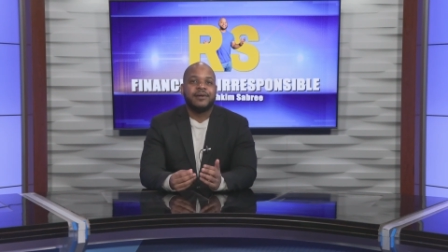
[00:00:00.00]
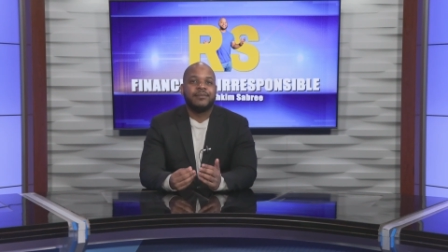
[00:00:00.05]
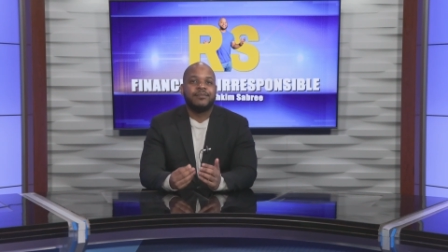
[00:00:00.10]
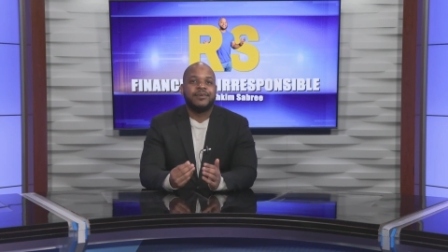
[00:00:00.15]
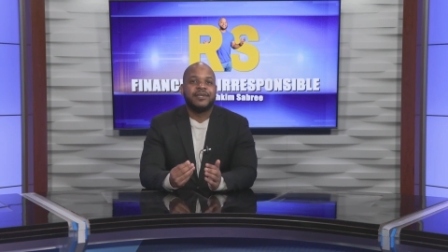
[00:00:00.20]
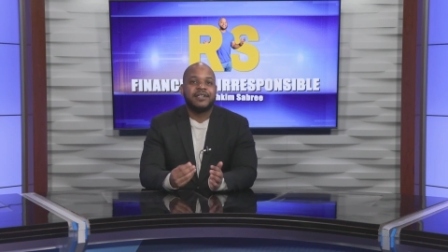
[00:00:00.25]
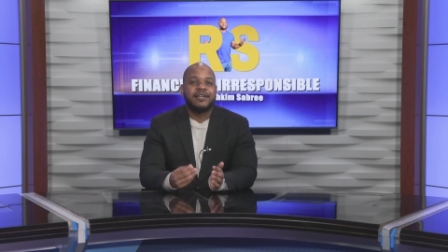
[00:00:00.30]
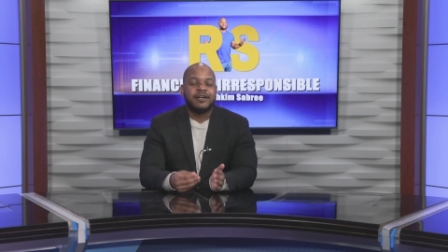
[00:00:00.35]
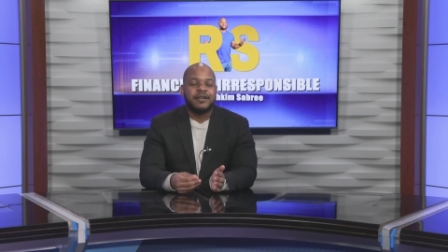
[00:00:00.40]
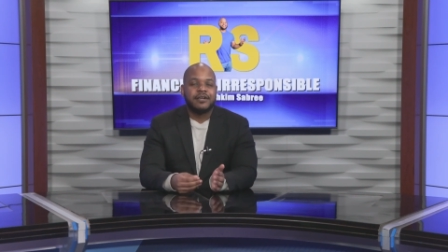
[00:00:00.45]

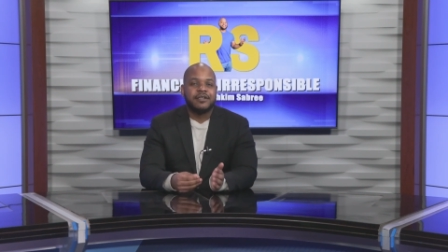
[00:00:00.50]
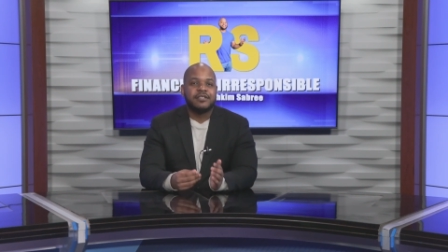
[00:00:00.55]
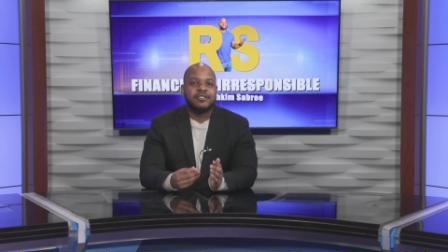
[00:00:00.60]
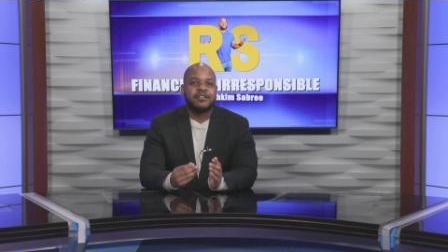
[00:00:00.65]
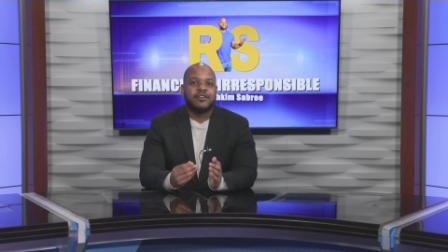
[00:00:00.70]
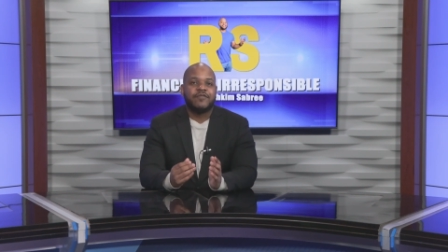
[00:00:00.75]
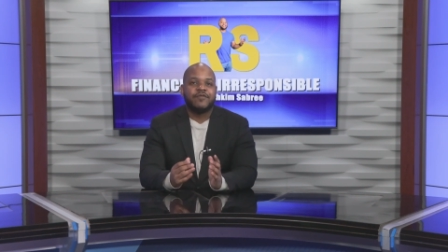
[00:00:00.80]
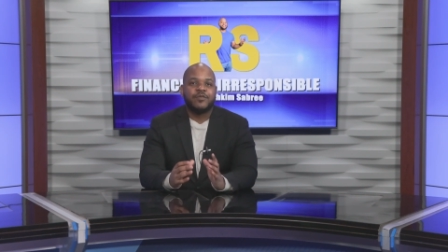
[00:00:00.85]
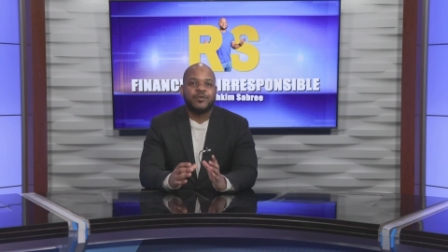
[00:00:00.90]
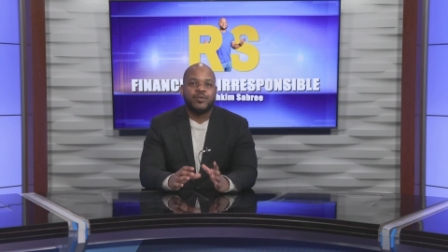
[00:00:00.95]
because
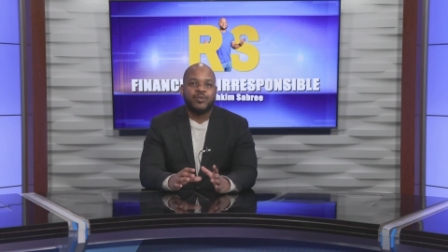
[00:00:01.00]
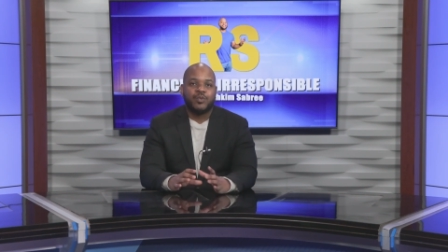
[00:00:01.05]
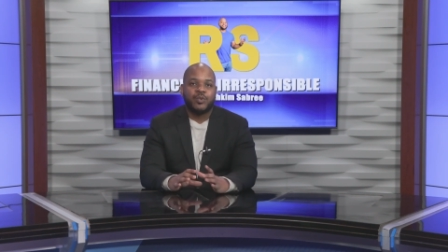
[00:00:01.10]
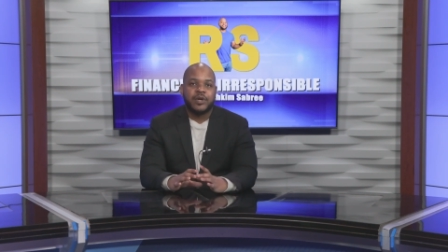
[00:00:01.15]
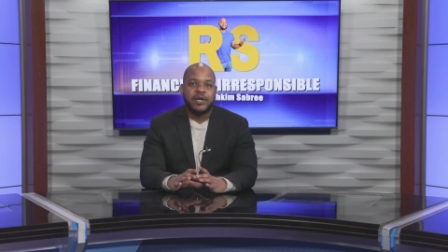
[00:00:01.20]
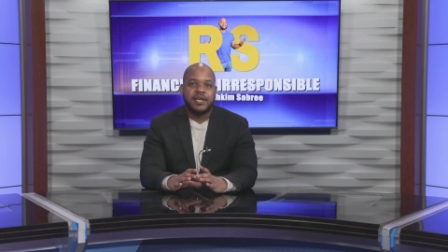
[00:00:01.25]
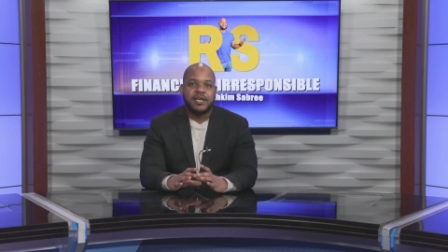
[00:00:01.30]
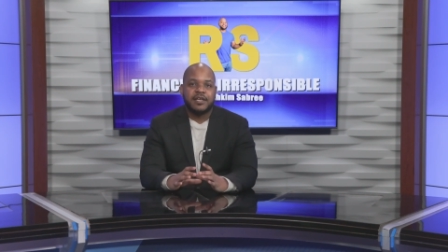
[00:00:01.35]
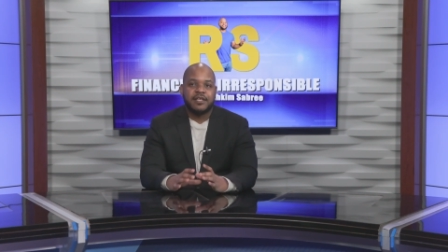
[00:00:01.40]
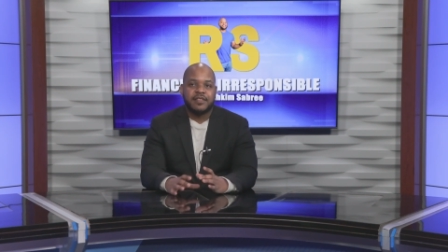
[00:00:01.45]
of the
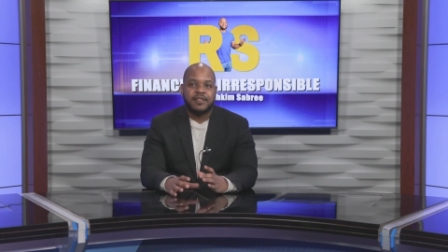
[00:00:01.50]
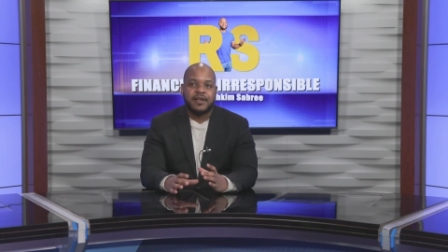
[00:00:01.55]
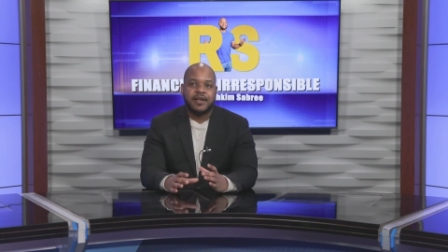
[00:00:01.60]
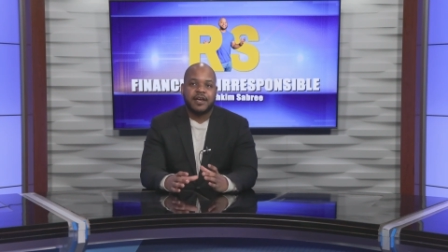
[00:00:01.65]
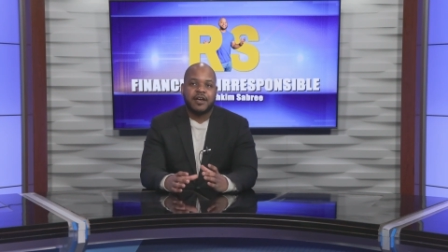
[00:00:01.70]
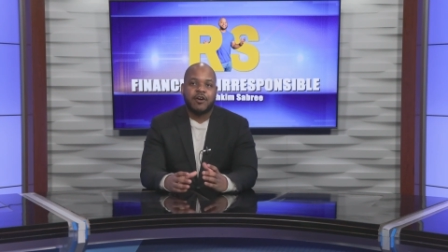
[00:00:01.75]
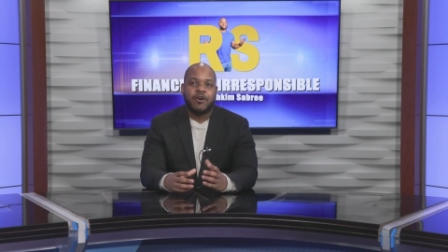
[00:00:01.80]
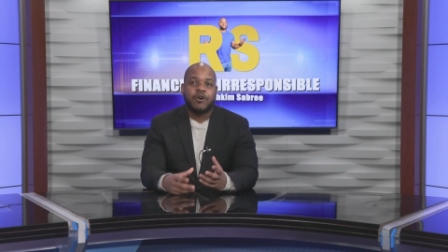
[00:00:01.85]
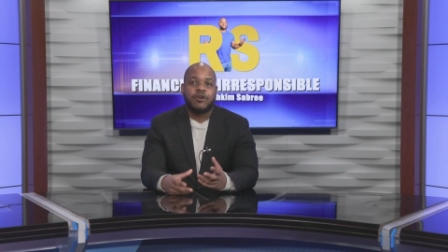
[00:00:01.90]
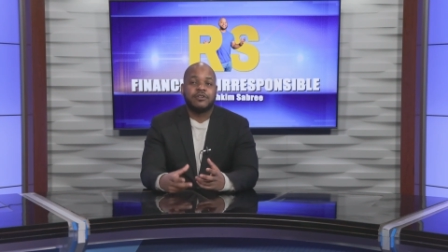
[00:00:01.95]
way
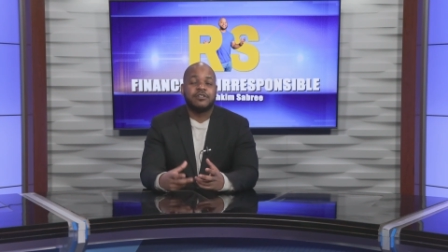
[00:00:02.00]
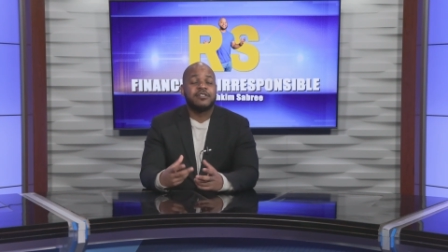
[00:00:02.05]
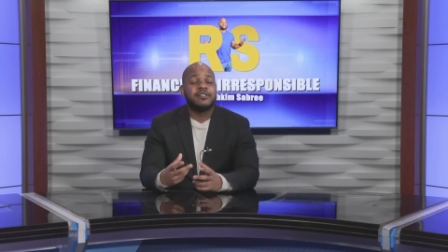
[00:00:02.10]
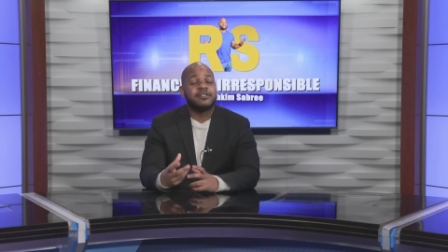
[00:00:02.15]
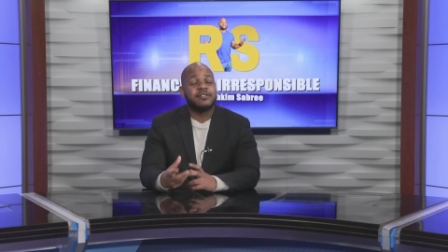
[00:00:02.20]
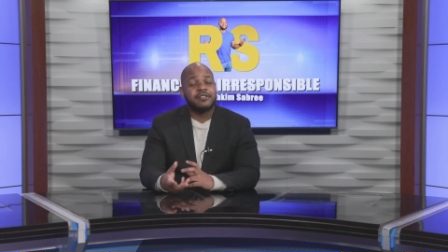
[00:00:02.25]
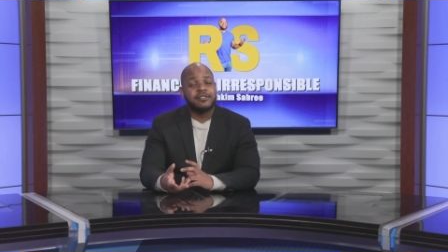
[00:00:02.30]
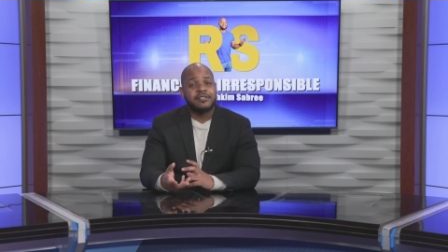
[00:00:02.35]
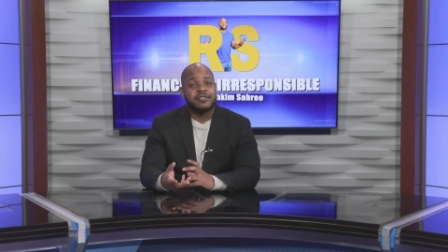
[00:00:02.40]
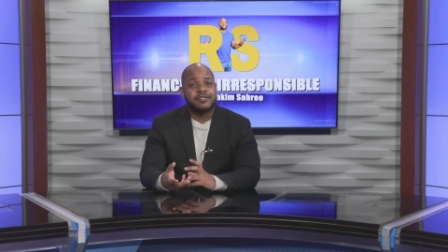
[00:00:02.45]
that our
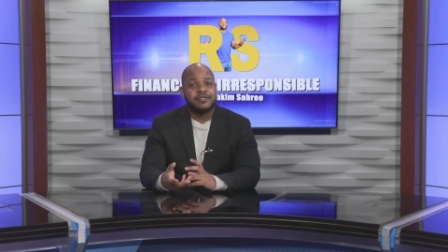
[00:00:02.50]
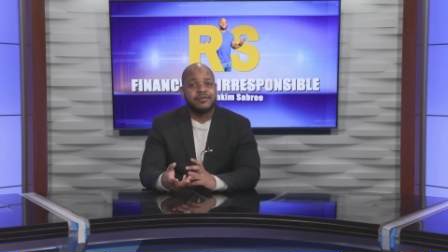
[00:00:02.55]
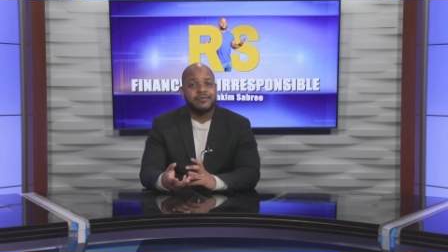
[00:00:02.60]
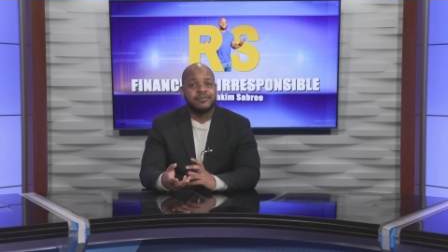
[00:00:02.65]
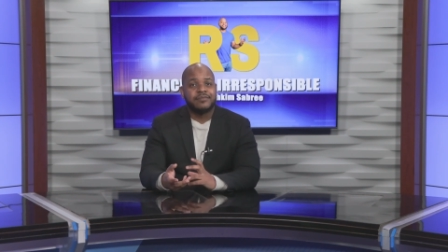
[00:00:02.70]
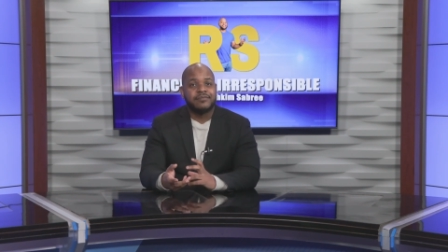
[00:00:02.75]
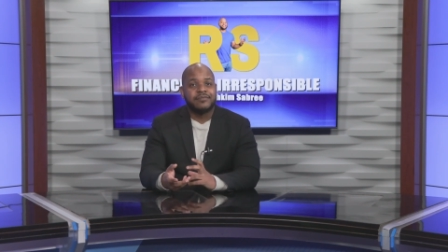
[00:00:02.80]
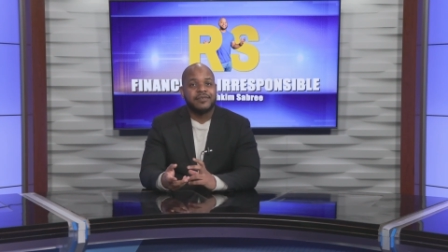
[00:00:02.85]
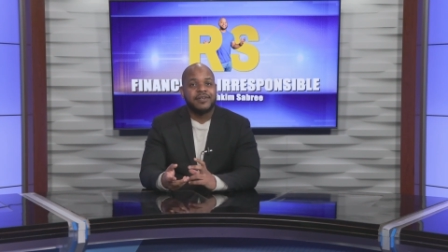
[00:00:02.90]
system